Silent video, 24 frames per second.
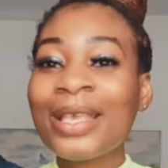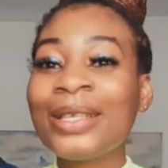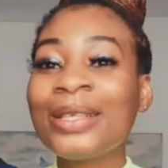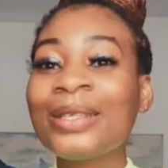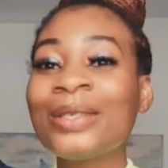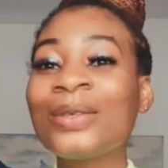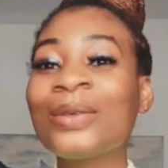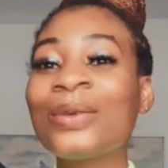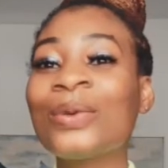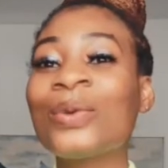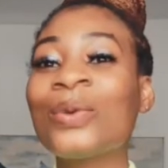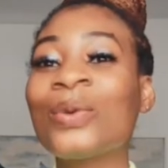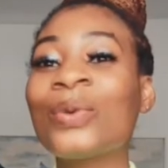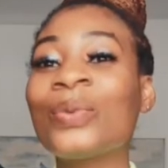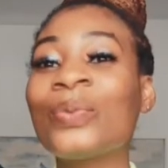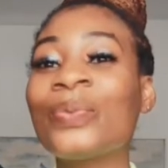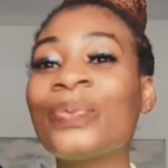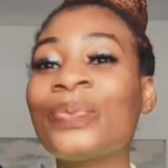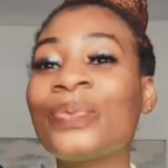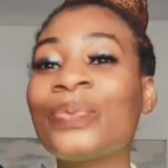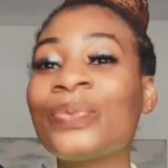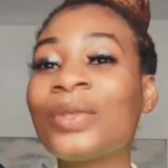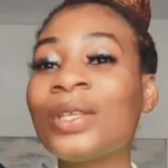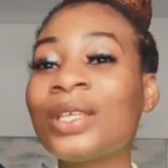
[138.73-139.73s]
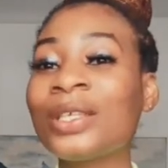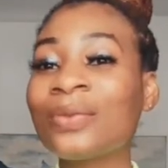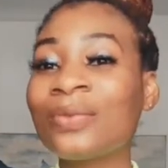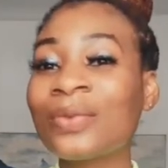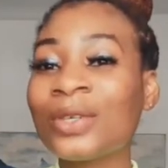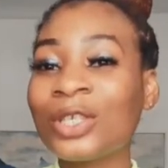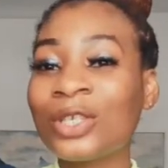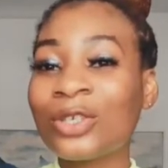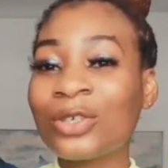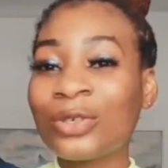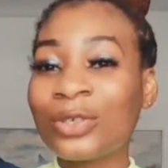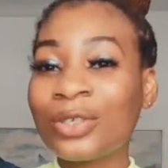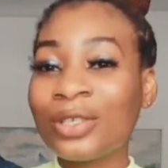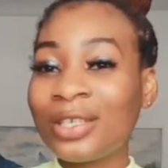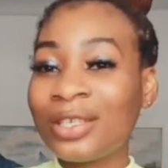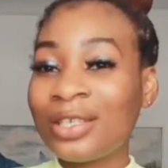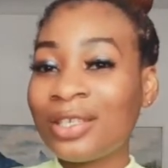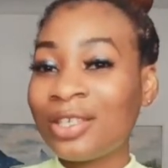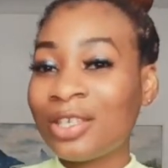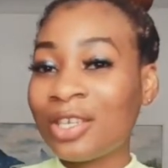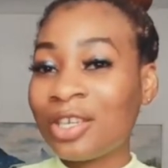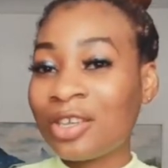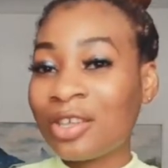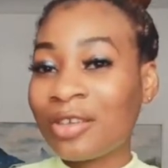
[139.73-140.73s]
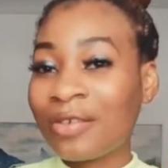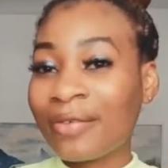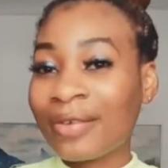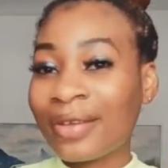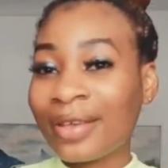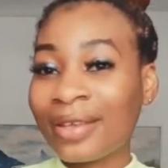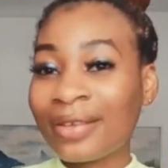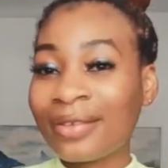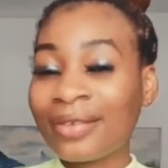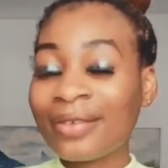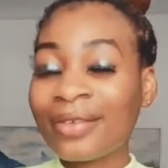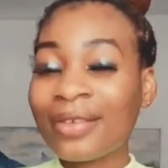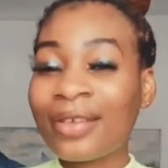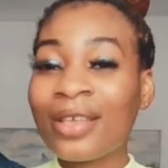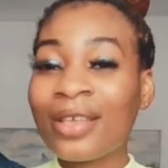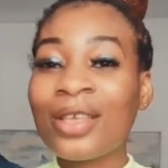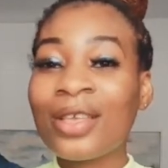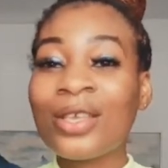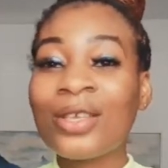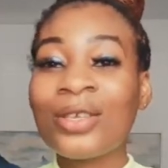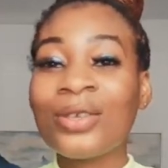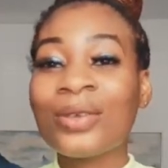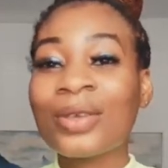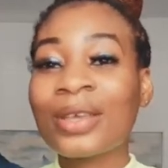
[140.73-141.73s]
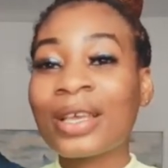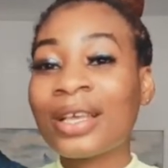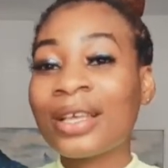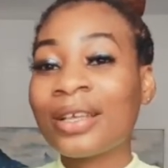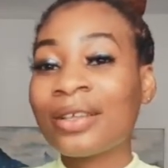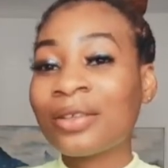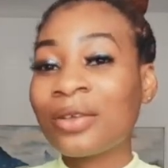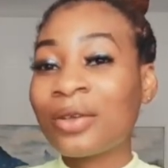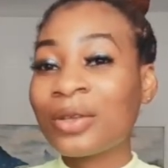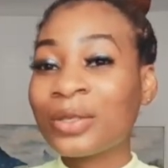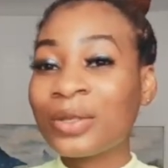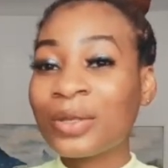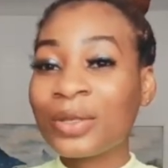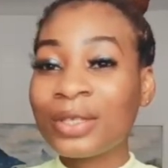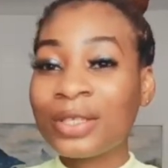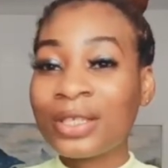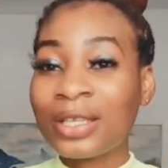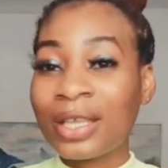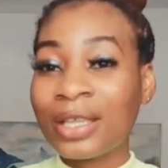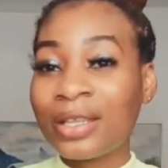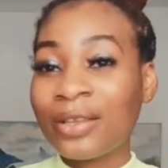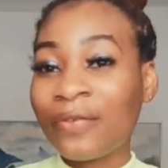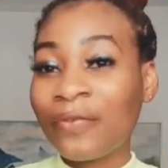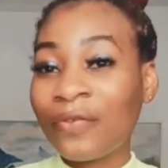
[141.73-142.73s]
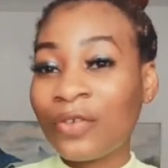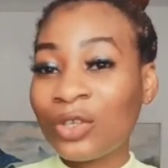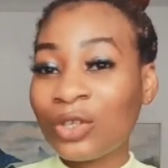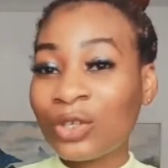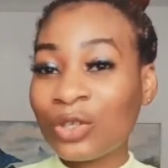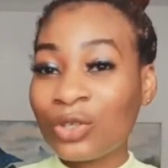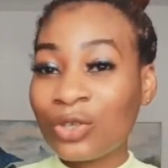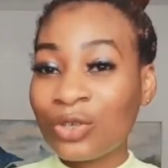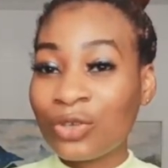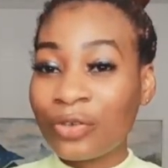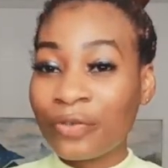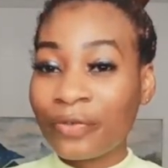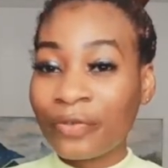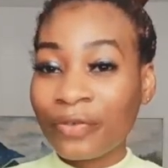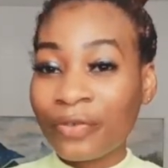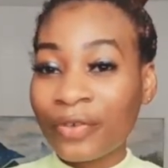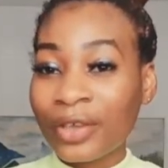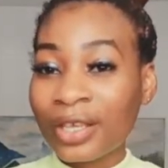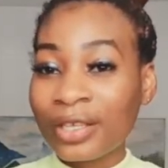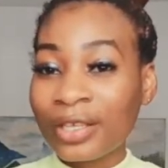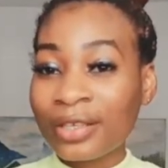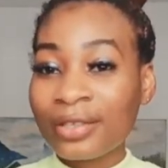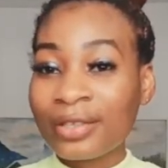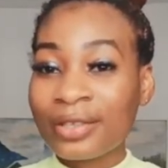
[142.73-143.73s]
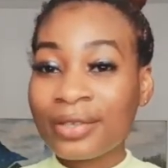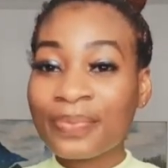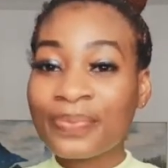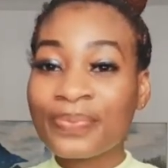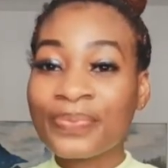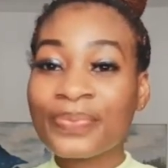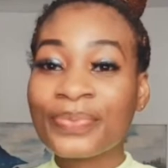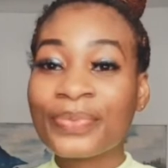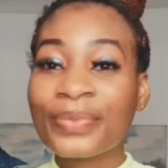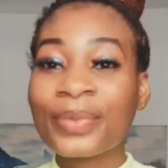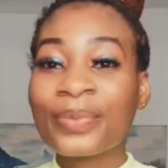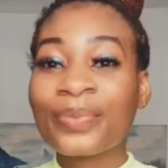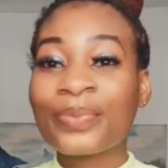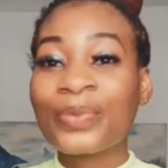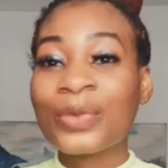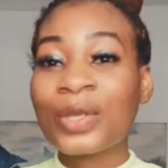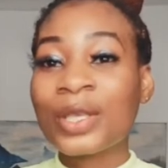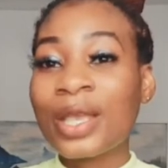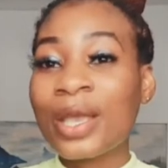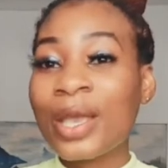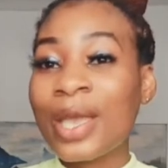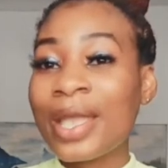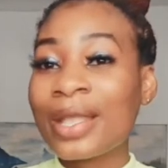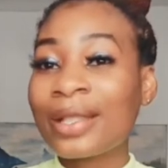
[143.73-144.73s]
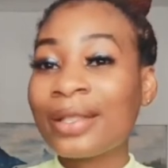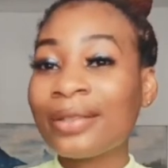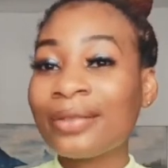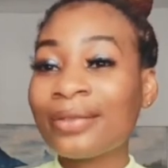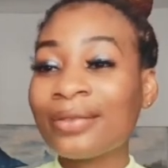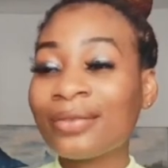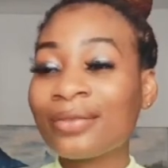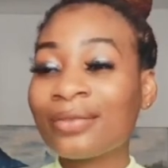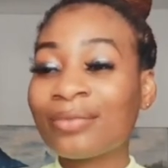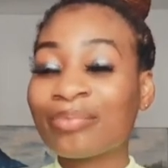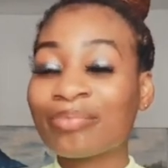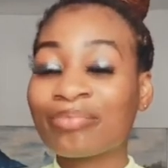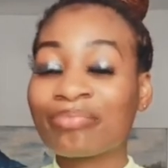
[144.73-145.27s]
So this question is general you can also send the video to your friends you can